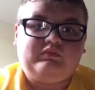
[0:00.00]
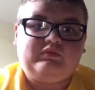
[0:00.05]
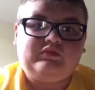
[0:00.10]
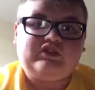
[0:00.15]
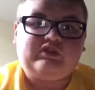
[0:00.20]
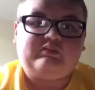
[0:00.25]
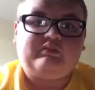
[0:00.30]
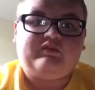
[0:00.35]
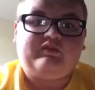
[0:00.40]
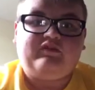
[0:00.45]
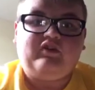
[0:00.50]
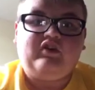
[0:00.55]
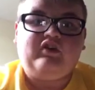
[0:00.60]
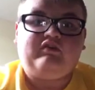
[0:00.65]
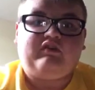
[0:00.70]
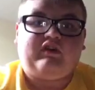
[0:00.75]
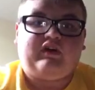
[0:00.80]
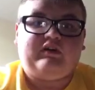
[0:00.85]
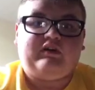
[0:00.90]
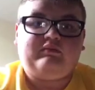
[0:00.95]
I prefer
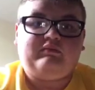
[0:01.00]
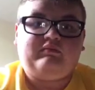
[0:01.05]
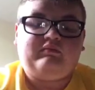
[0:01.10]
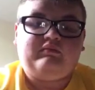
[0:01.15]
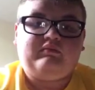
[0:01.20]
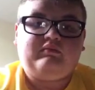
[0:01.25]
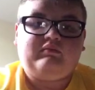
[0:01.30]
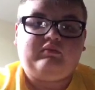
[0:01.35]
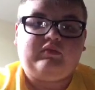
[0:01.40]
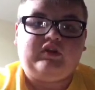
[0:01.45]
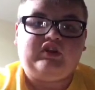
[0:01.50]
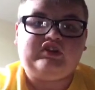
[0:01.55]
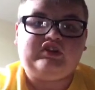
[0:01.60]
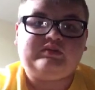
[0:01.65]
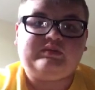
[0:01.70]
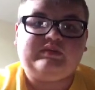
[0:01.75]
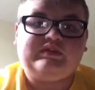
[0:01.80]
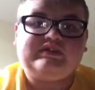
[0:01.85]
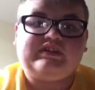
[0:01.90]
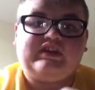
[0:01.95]
that. It just
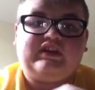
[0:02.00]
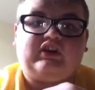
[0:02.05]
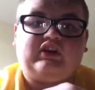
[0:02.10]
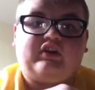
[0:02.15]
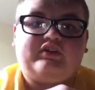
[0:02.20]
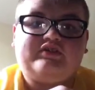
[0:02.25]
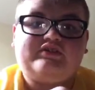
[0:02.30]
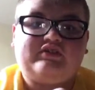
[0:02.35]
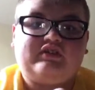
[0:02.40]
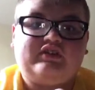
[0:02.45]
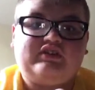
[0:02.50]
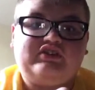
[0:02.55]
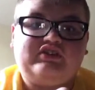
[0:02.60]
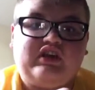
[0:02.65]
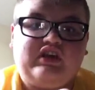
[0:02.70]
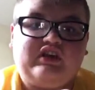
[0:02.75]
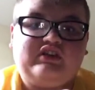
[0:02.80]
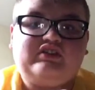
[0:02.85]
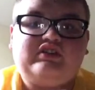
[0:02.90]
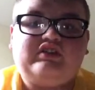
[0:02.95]
means that they're constantly
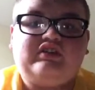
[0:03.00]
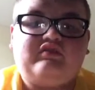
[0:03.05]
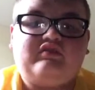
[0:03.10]
changing,